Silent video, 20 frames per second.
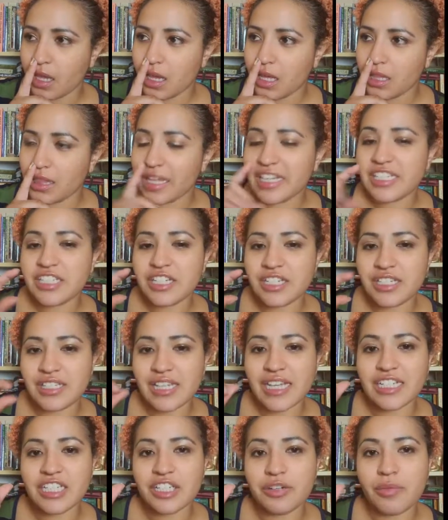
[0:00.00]
like she
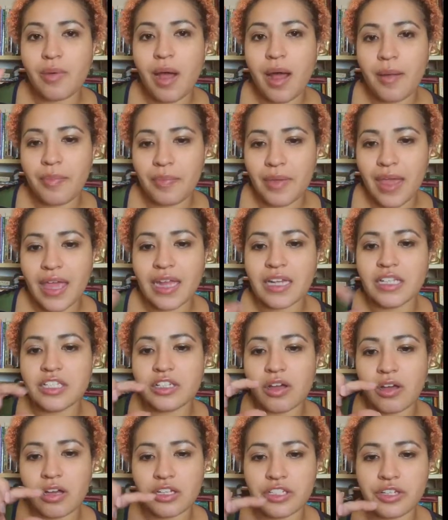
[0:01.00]
sets you up and
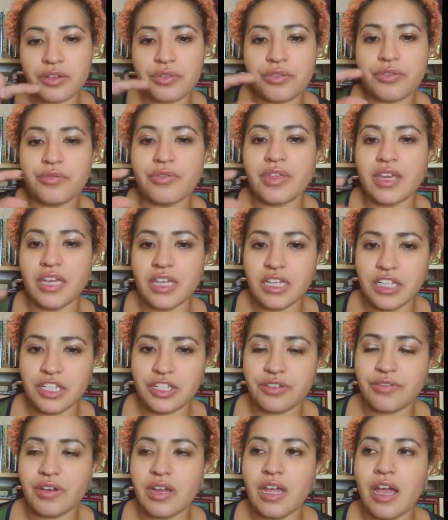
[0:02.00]
talks you through the
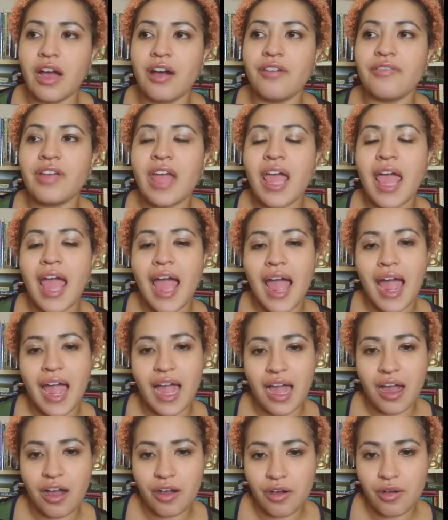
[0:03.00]
history of
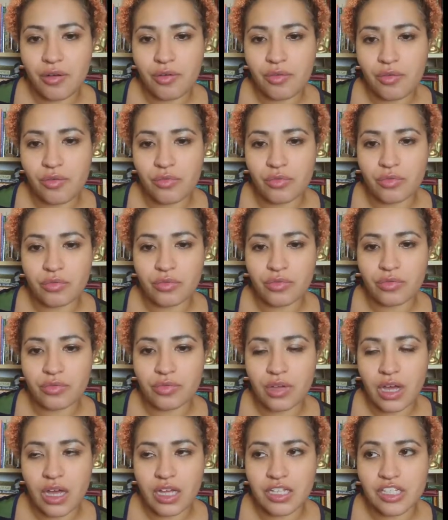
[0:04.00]
how
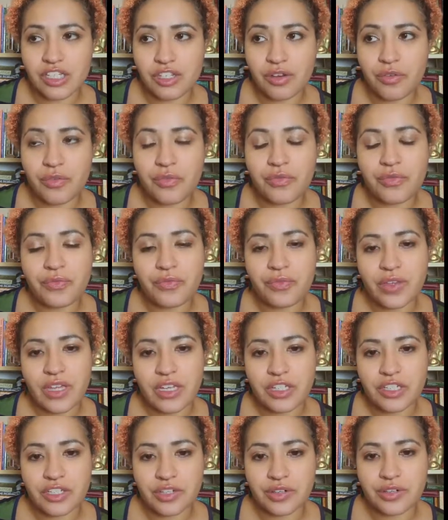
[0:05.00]
uh, certain
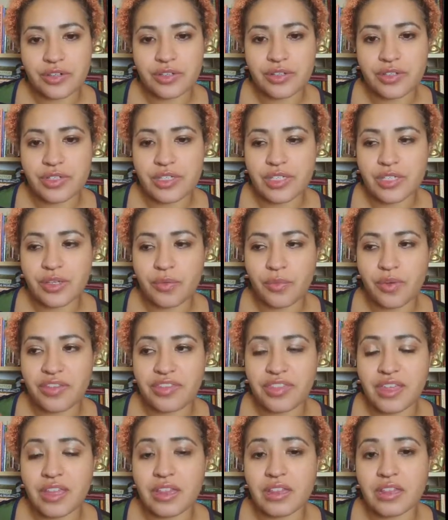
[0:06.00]
features
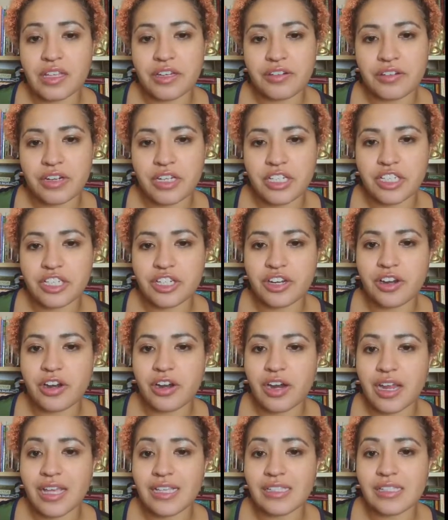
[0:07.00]
within literature
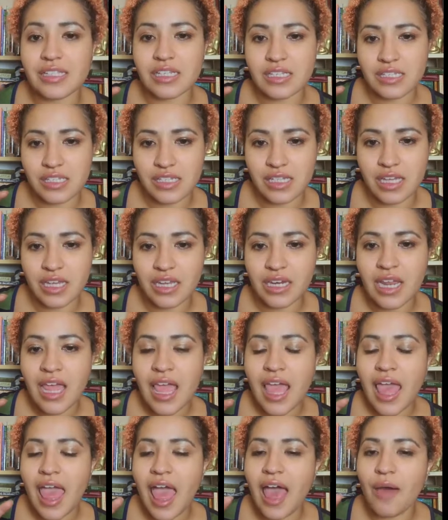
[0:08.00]
existed
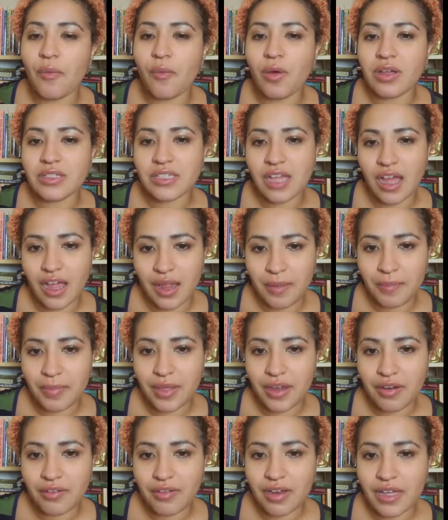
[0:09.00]
at what time
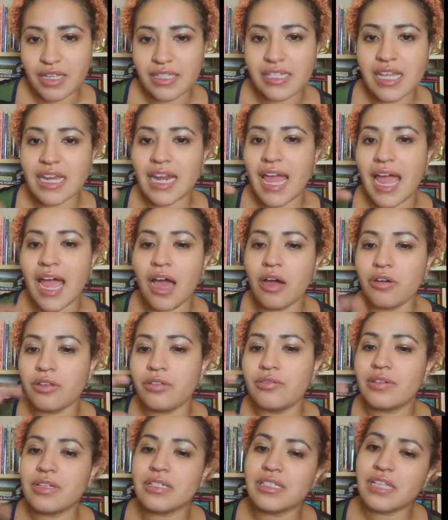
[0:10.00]
periods and how you
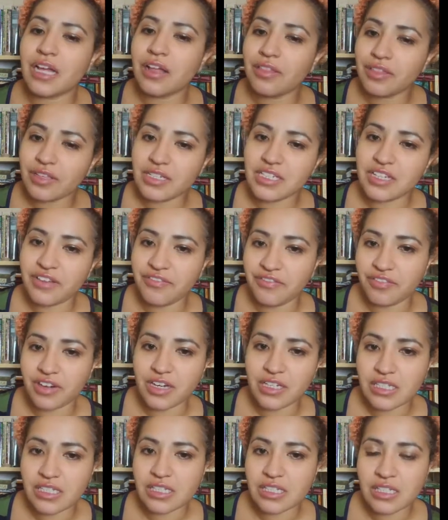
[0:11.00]
could tell the
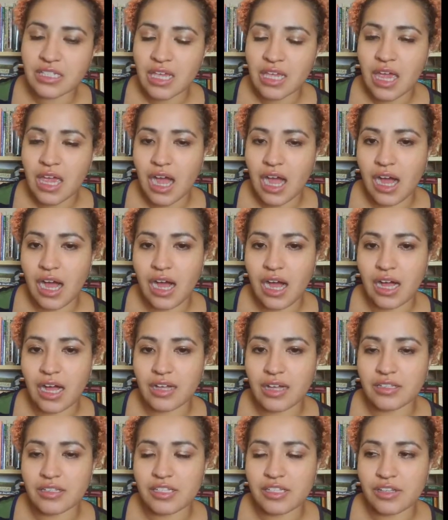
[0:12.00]
difference.
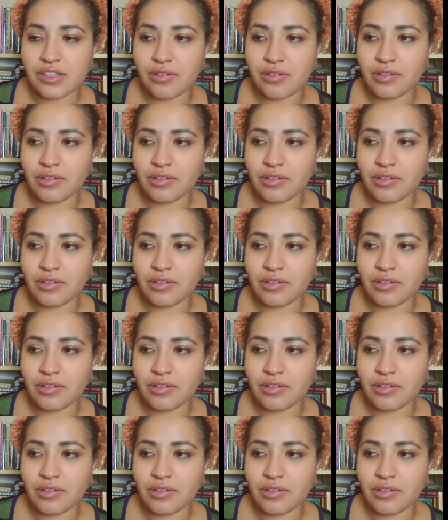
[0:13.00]
Uh, so